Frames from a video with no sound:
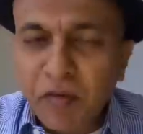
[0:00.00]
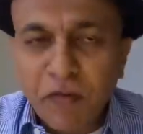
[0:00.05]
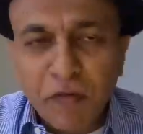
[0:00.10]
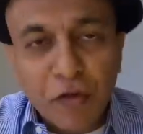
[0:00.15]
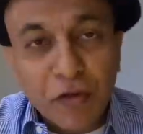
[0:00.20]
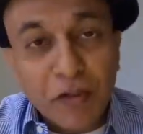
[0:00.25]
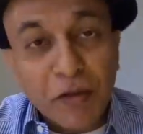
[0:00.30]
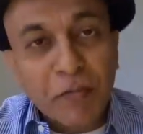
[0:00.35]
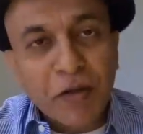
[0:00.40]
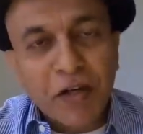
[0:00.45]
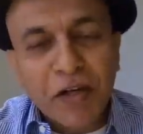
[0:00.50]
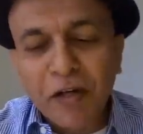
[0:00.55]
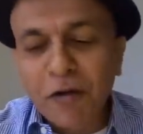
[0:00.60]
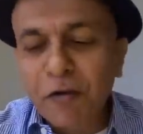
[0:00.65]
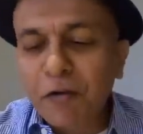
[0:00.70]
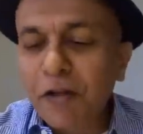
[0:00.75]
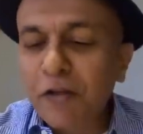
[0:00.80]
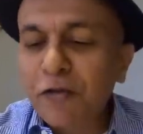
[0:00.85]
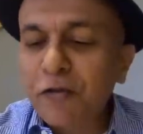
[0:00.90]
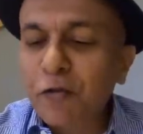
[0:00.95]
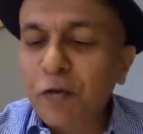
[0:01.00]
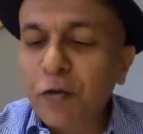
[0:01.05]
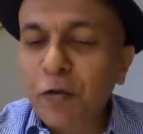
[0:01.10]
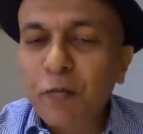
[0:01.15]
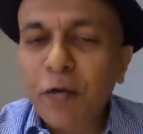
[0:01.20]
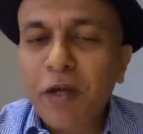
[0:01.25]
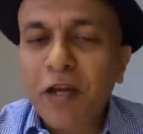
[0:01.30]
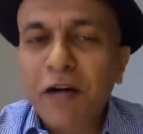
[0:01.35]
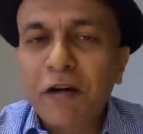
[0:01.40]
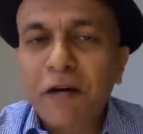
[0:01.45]
But of course, I'm getting into that
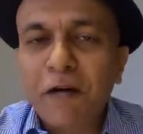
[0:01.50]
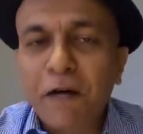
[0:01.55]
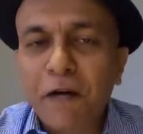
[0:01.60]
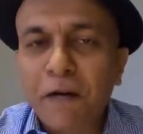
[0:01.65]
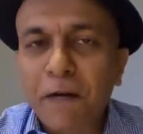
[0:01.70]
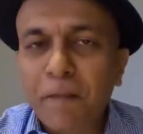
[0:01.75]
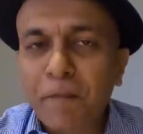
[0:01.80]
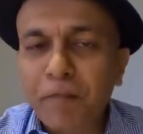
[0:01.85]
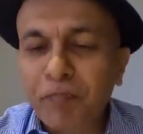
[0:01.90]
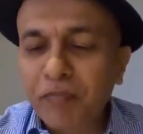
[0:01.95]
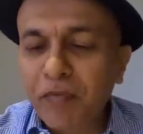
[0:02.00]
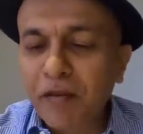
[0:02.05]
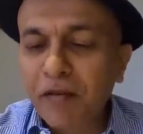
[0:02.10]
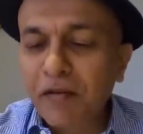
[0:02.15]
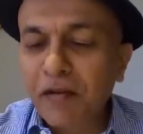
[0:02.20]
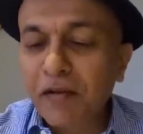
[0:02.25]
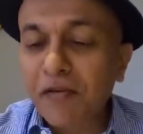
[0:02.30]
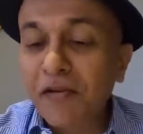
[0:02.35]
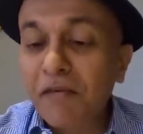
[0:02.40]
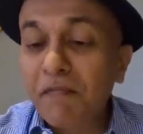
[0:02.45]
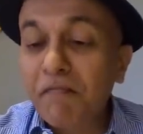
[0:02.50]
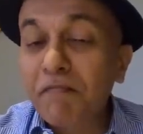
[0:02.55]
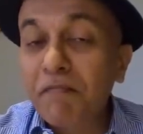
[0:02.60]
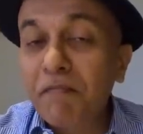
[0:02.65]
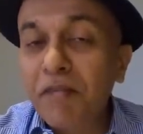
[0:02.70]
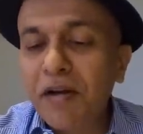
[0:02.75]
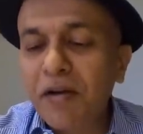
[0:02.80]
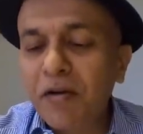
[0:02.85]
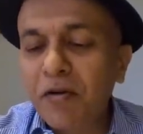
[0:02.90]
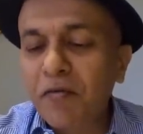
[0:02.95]
zone where there's a
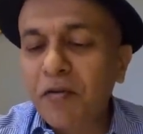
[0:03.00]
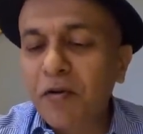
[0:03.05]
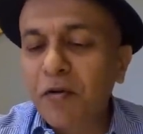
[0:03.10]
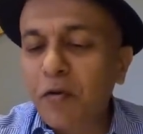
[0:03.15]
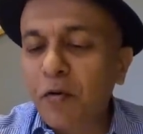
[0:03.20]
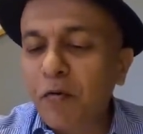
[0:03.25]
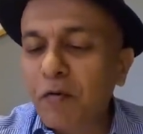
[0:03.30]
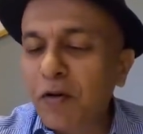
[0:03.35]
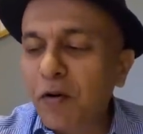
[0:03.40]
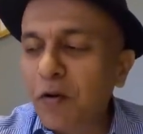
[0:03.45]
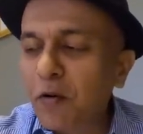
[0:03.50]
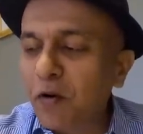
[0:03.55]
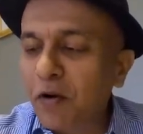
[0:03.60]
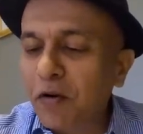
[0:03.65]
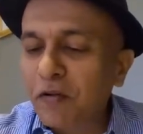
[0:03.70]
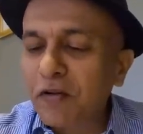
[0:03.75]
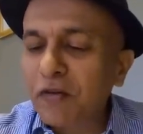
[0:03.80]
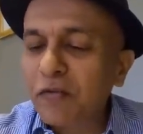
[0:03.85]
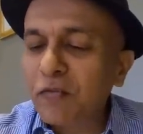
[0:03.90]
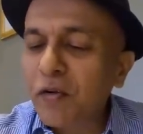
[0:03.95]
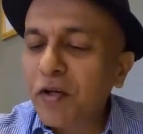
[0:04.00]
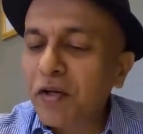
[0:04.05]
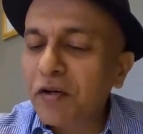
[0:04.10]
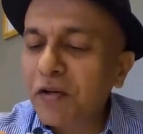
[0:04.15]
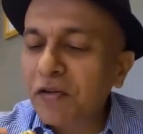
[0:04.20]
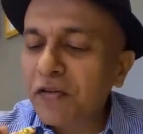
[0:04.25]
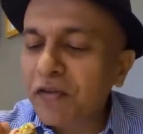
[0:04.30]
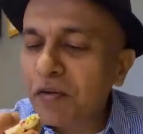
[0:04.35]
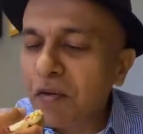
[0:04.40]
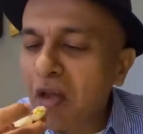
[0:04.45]
bit of an overload of the
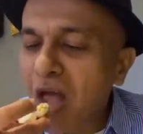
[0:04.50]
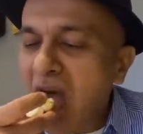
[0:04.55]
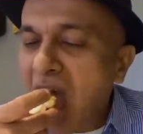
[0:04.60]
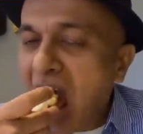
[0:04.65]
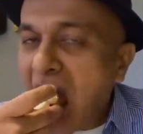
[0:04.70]
sweetness. I